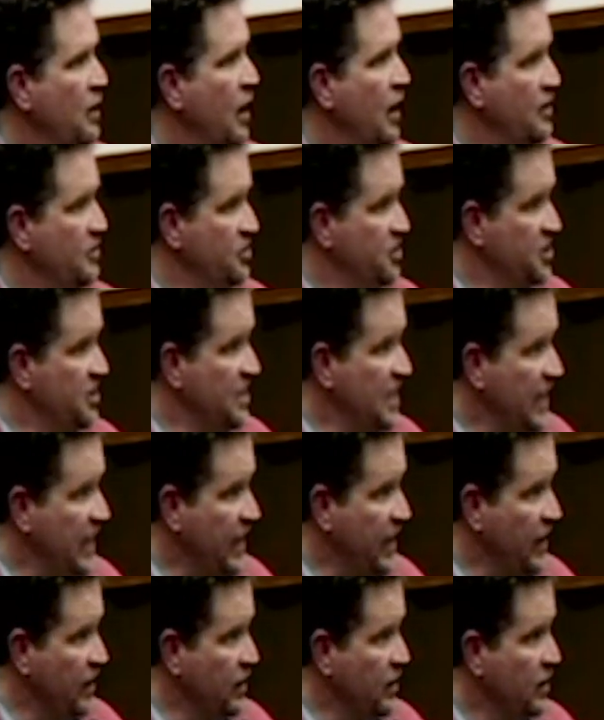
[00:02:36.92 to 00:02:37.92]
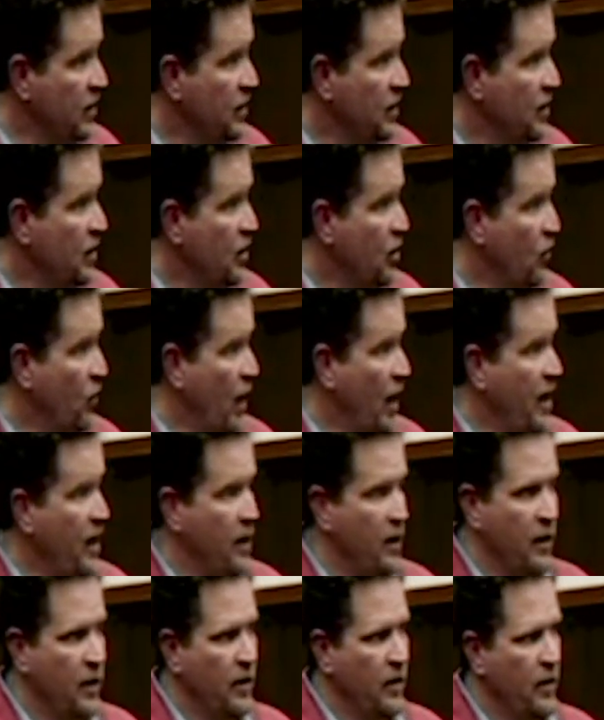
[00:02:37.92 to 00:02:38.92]
In an open house in early
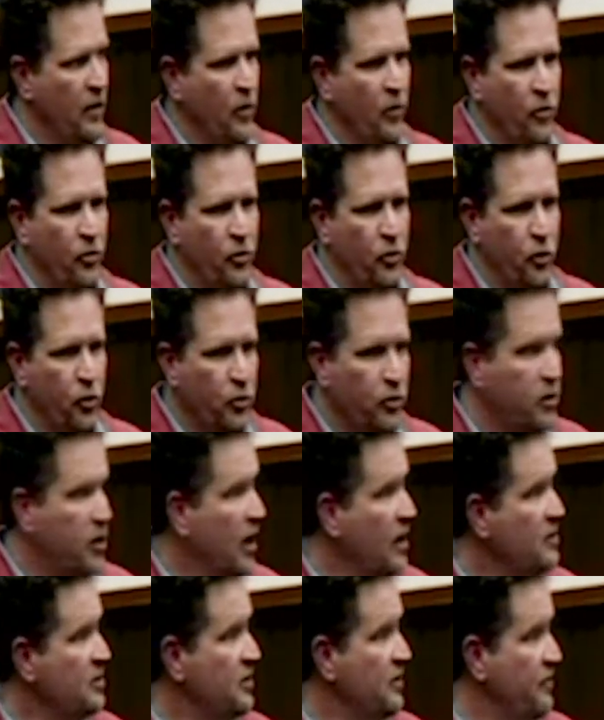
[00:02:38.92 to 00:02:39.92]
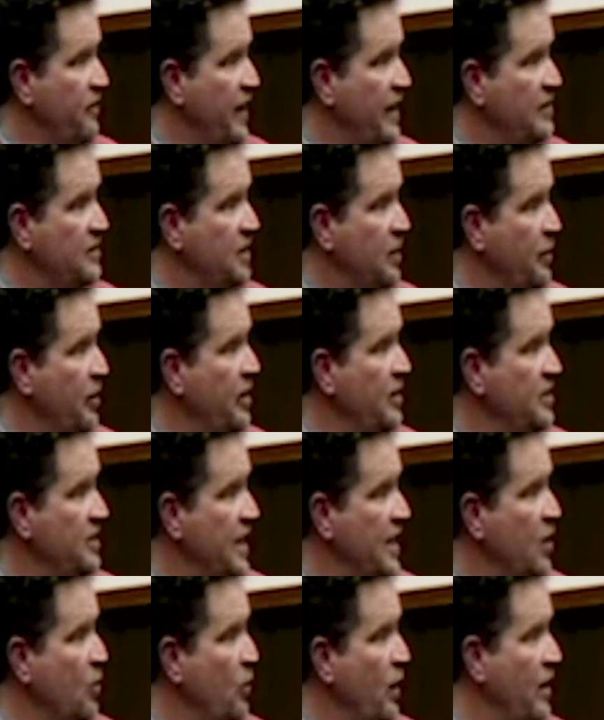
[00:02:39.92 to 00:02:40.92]
March, Eagle Mayor Jason Pierce agreed with
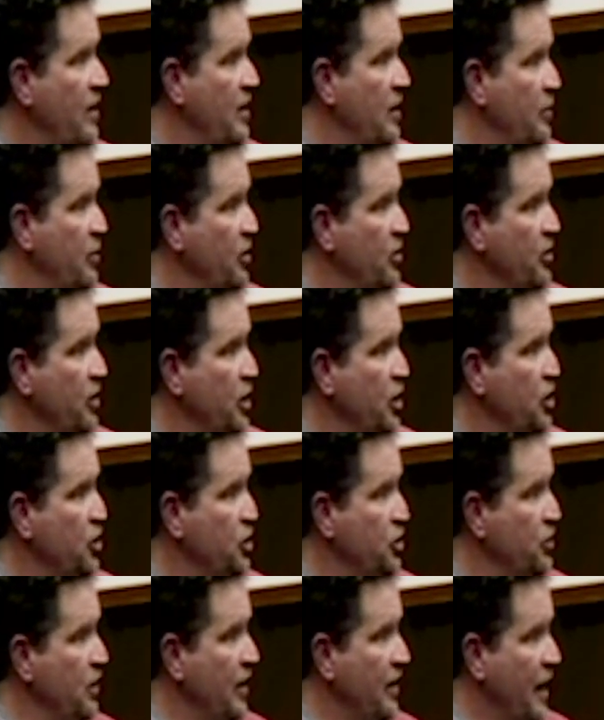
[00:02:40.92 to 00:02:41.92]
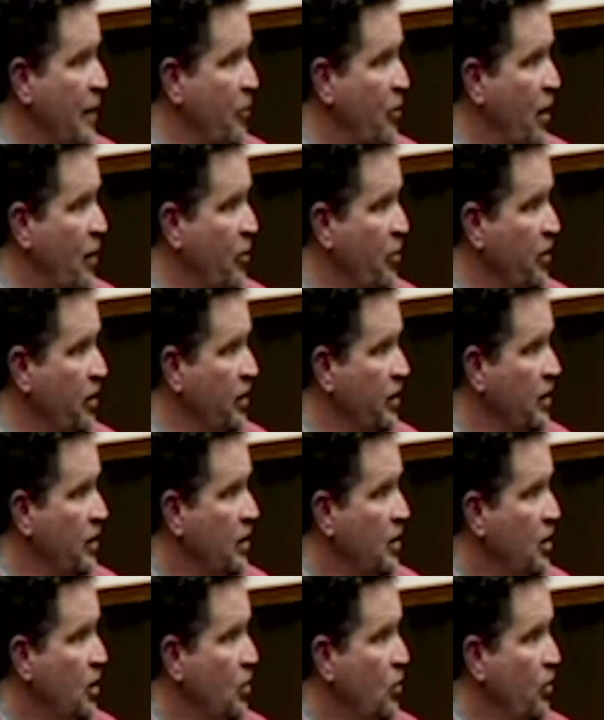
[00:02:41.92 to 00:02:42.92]
Spring Valley's owners, who want to stop
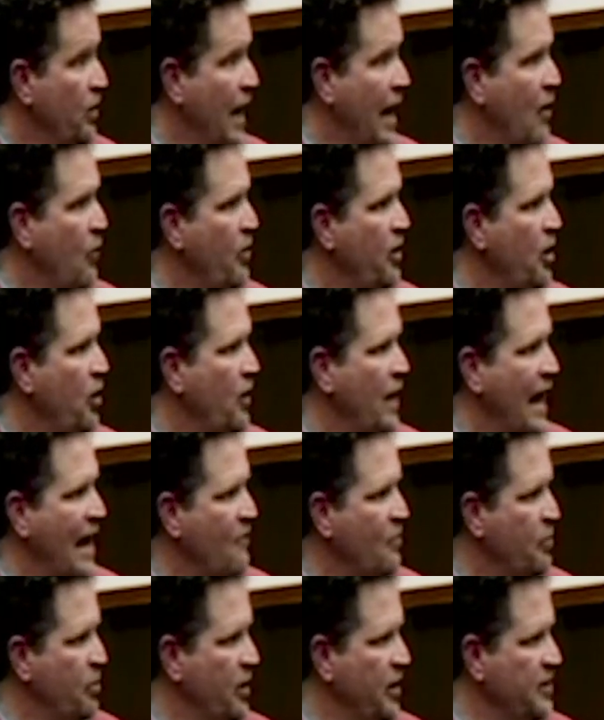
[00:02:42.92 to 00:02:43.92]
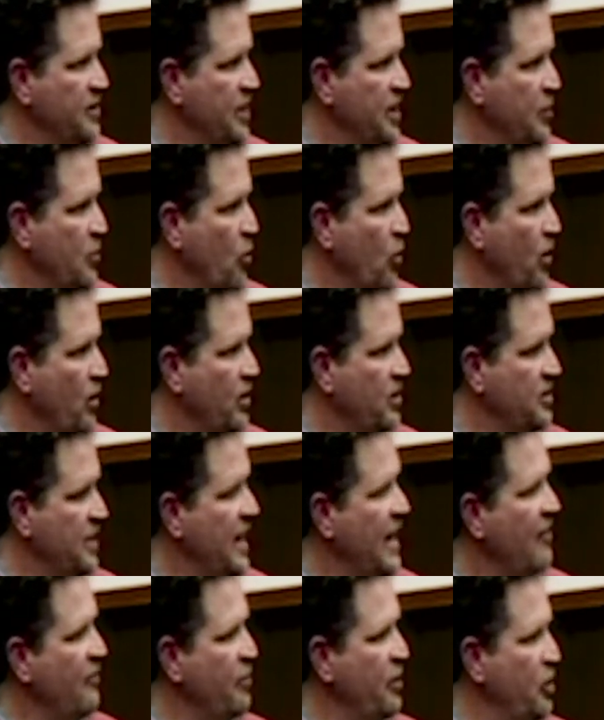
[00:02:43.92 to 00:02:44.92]
willy-nilly shooting on B L M land
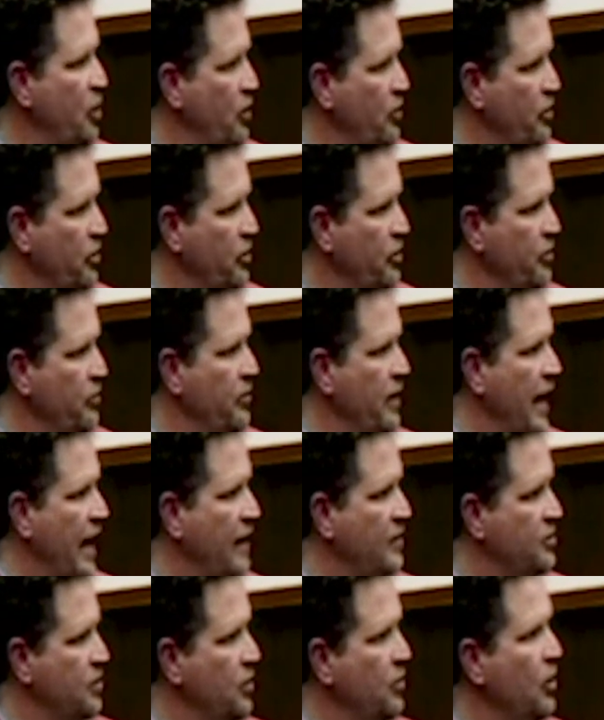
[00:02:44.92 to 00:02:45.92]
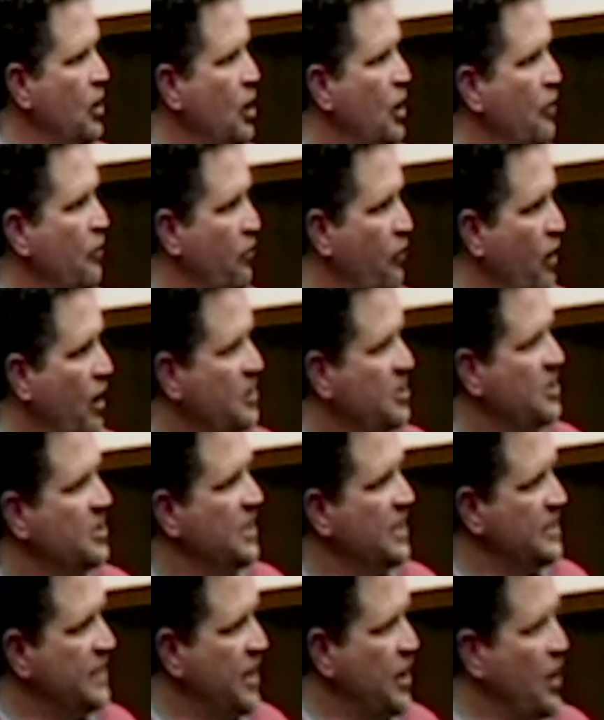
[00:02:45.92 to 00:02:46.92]
next to their development. So for us, it's
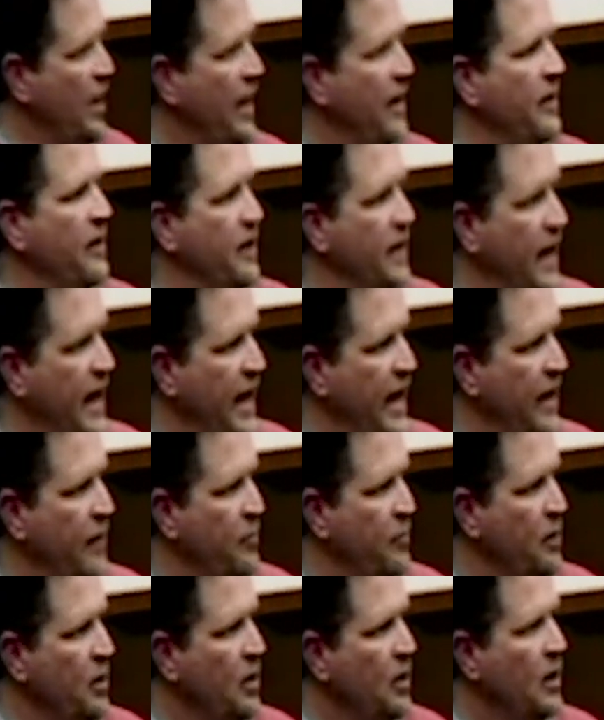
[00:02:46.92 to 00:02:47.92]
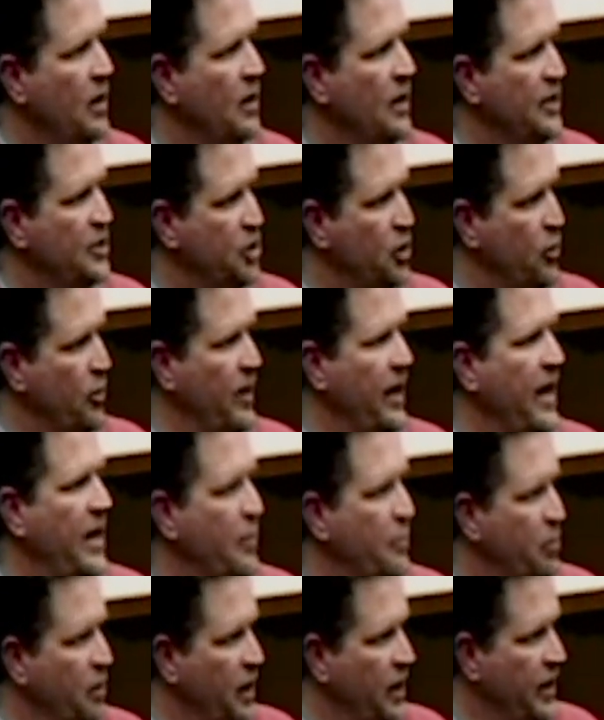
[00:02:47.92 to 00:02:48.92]
let's get ahead of the game, let's create a
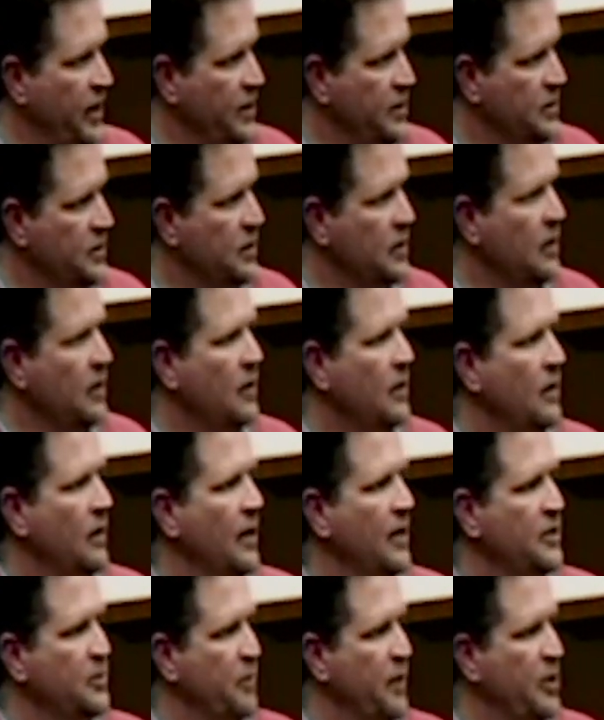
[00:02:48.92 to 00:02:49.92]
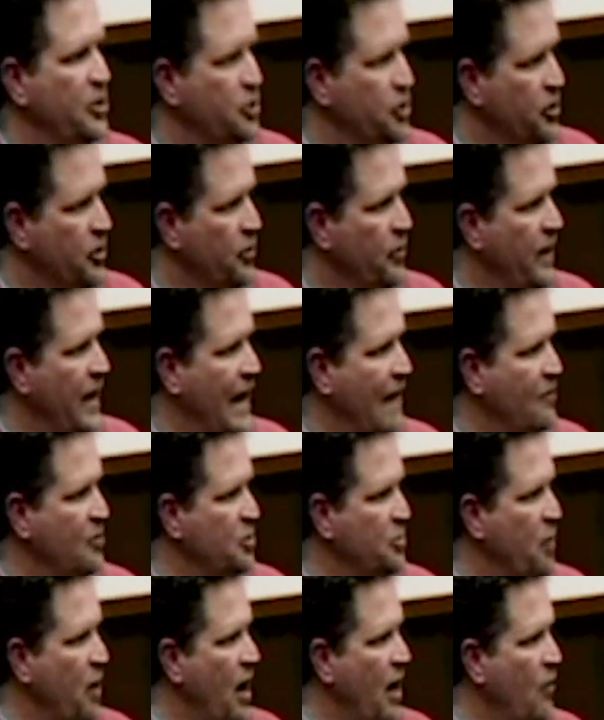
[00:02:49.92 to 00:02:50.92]
place, let's make sure that we have a
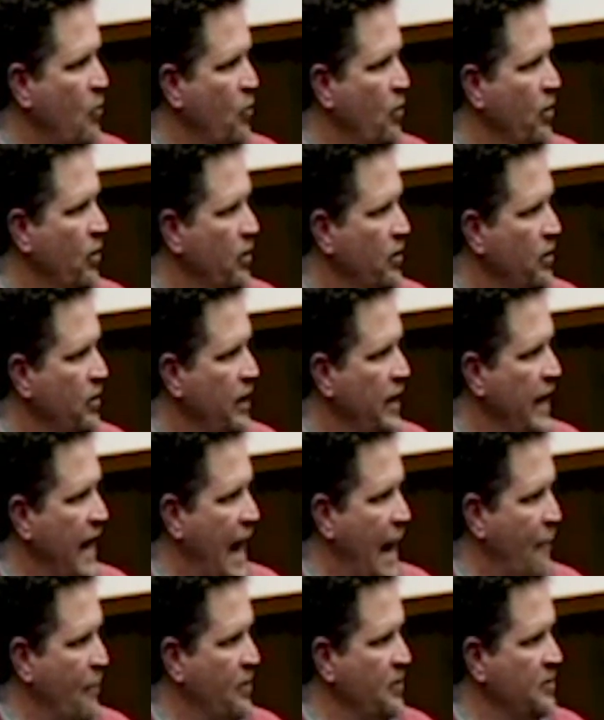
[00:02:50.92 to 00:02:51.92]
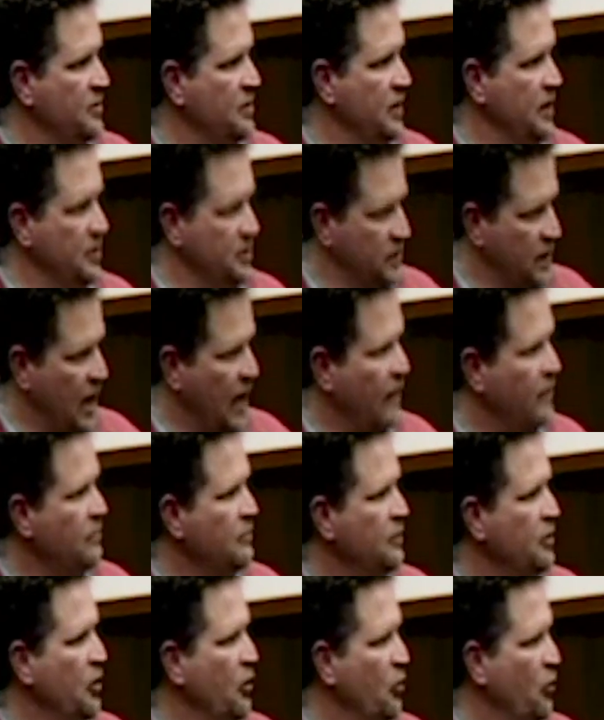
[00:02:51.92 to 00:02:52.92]
spot where it happens and it's not, you
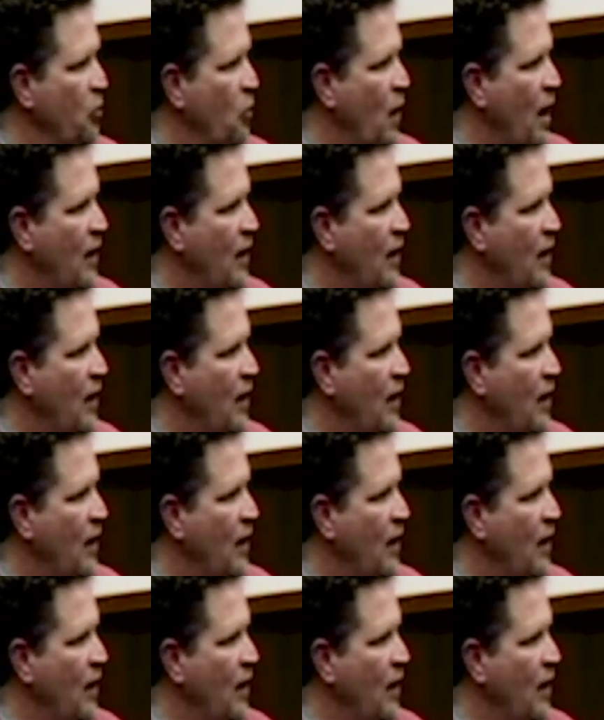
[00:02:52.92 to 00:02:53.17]
know, the Wild